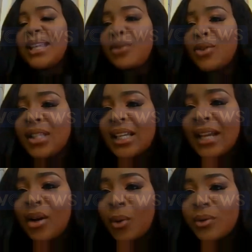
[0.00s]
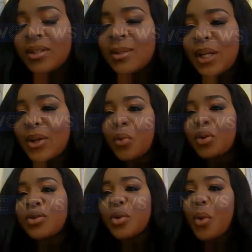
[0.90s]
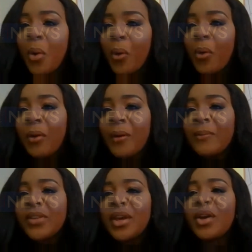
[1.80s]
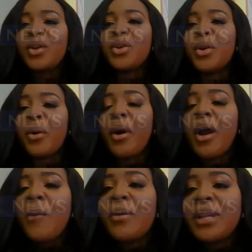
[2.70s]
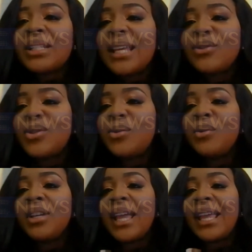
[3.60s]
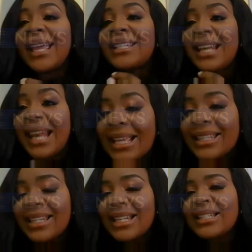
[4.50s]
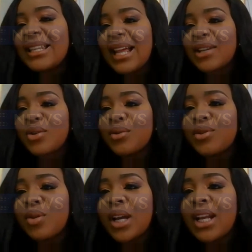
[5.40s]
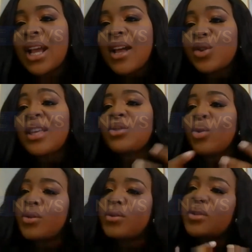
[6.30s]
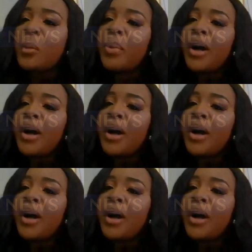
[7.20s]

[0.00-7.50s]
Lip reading: tend not to get loans because they don't want to owe. Women tend to engage less in international trade. So there's also some